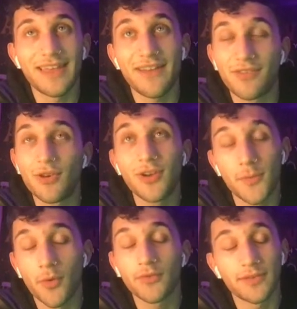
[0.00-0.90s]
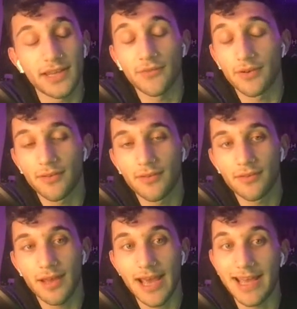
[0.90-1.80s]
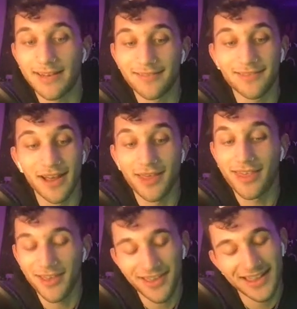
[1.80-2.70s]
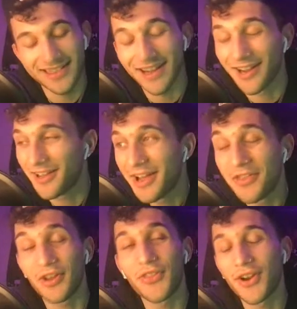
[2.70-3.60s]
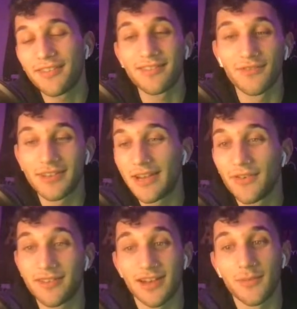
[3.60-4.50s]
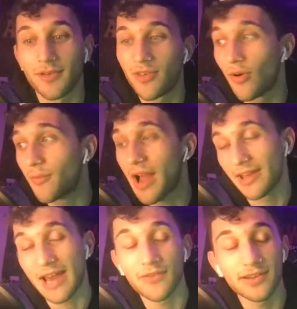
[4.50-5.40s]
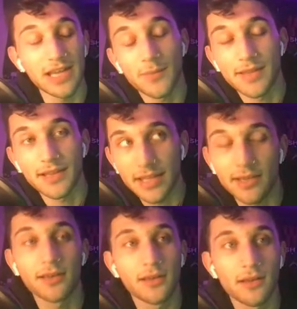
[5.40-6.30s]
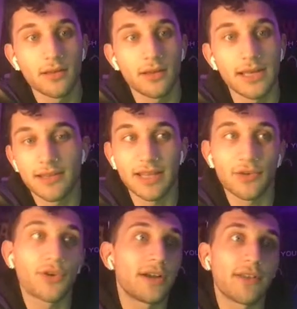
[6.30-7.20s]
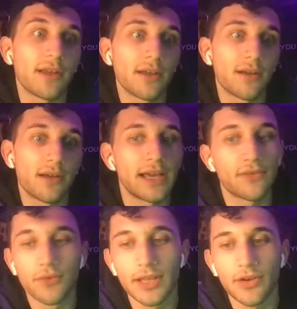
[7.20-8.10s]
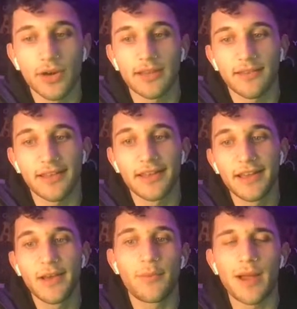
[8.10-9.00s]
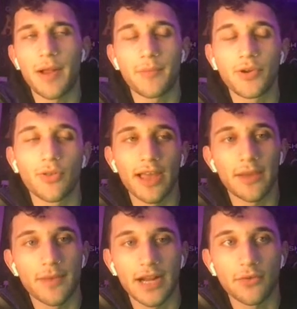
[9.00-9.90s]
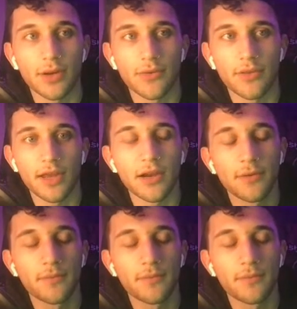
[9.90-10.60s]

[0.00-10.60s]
two number one receivers, and their third receiver is the number two on probably every team in the league. It's crazy. It's really crazy. But I'm gonna go Lamb. I gotta agree with you there.